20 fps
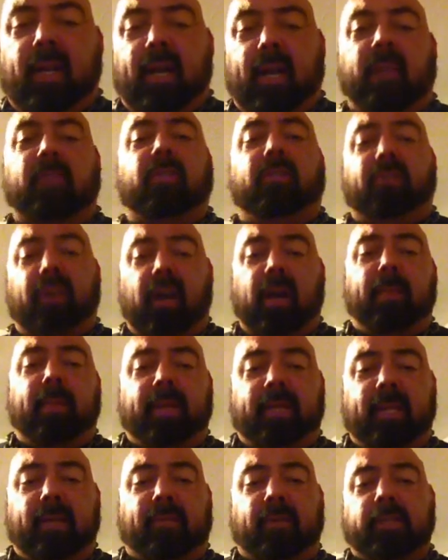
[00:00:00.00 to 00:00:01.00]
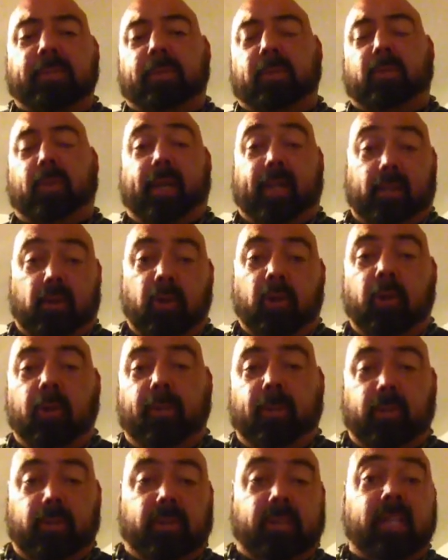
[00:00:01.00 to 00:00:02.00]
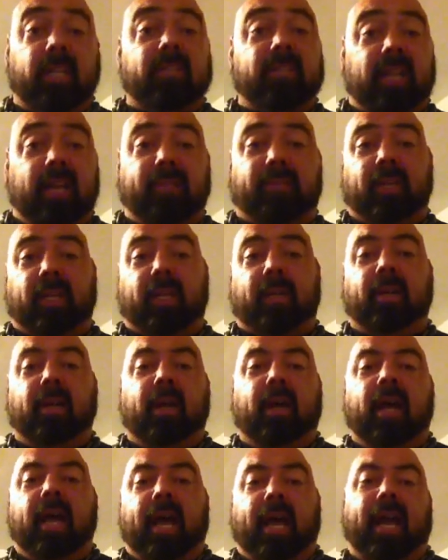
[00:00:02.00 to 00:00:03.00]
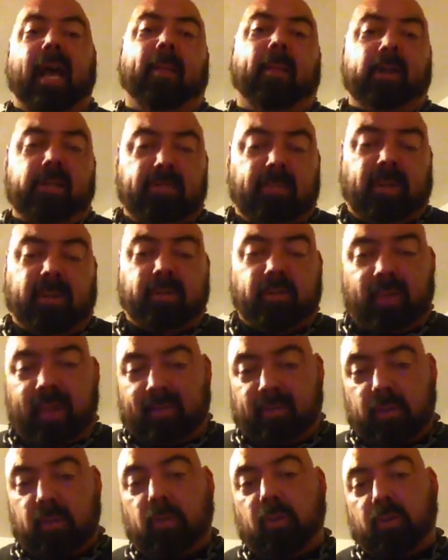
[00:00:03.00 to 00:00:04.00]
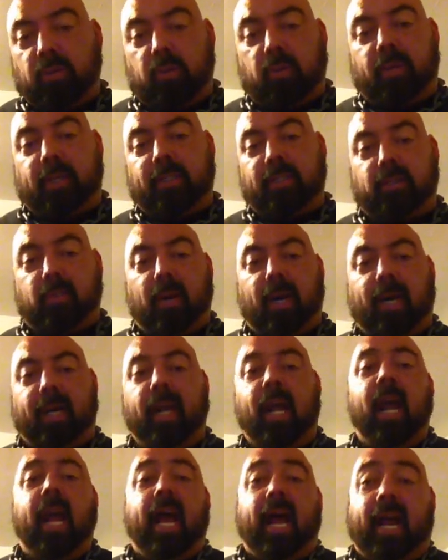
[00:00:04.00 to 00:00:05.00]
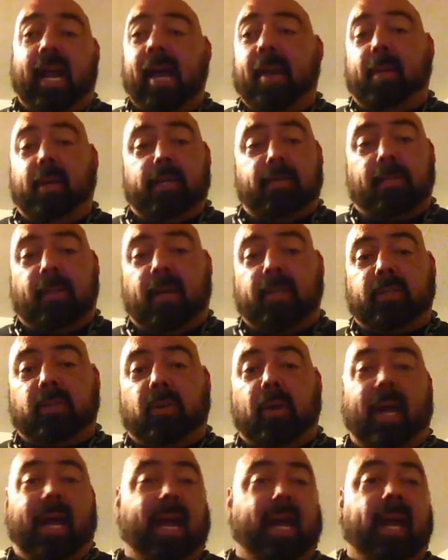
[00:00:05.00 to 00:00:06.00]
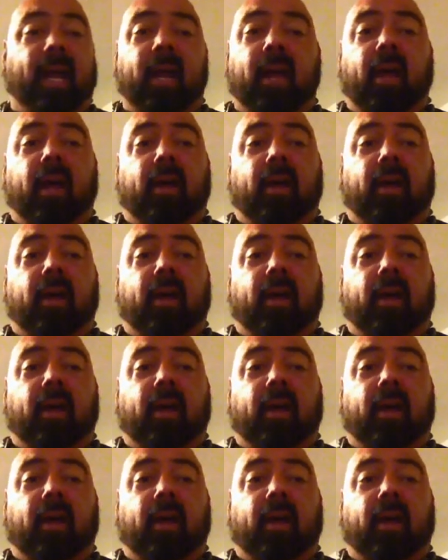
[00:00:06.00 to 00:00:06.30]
It's a very big difference between a noob who's just lifting and how much muscle they recruit during a squat and how much muscle an